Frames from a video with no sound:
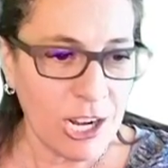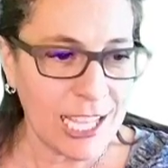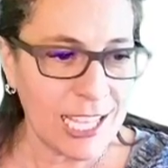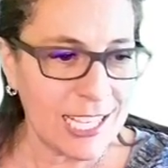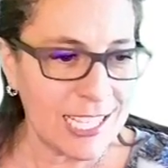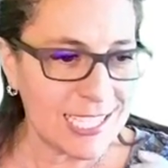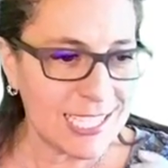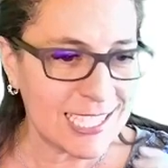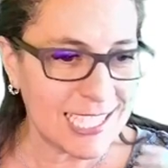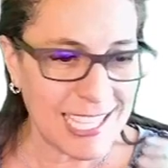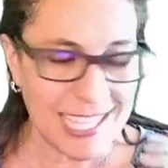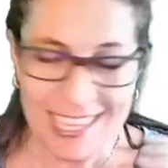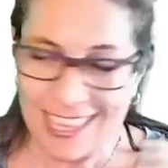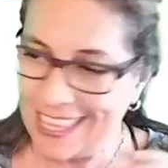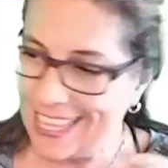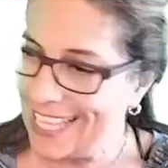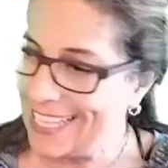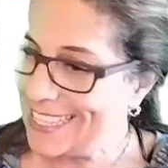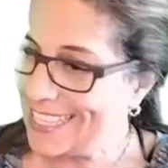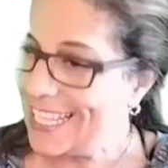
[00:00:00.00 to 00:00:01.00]
is
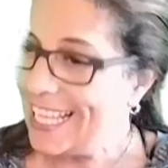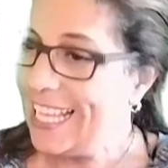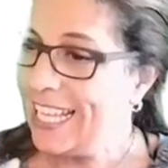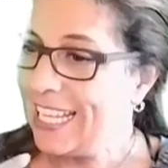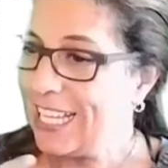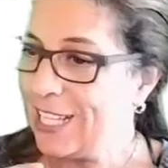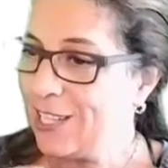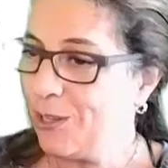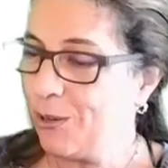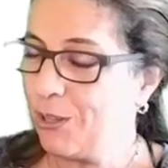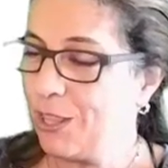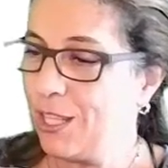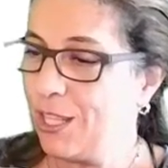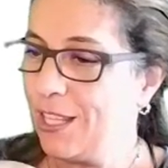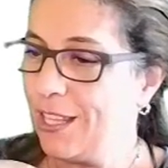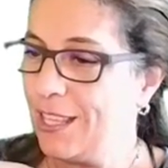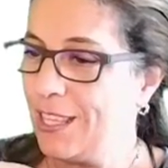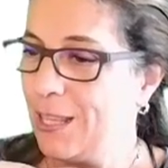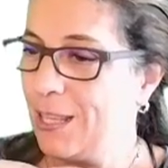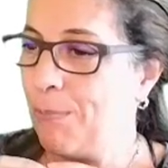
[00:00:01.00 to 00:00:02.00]
that
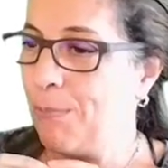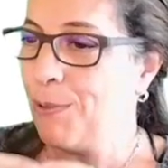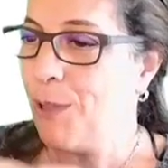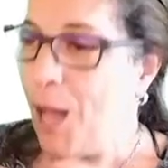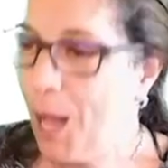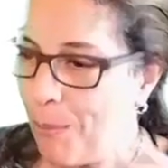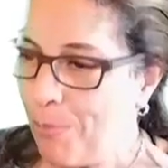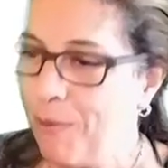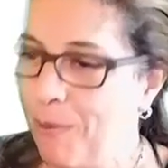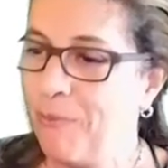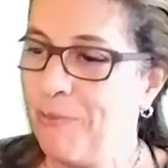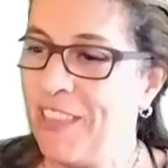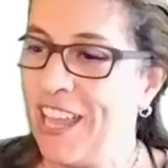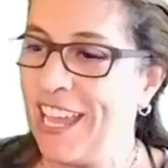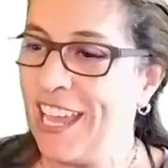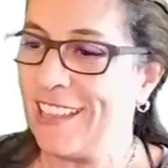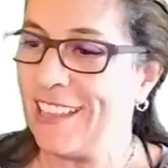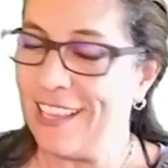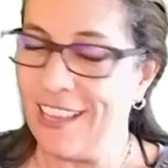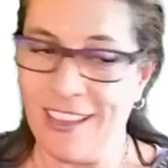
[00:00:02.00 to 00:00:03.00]
the blob of
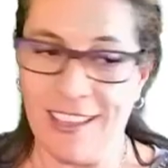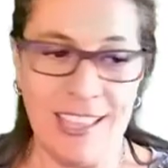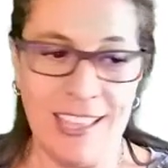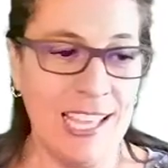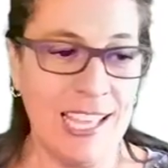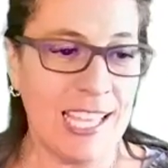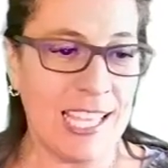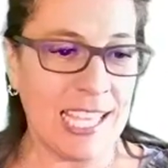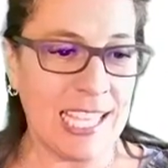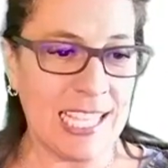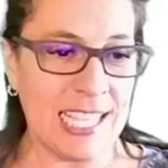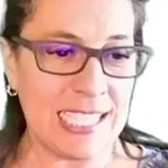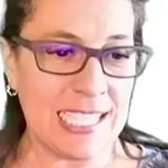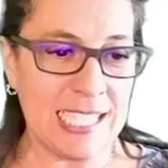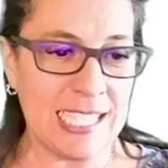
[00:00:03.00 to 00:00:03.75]
data is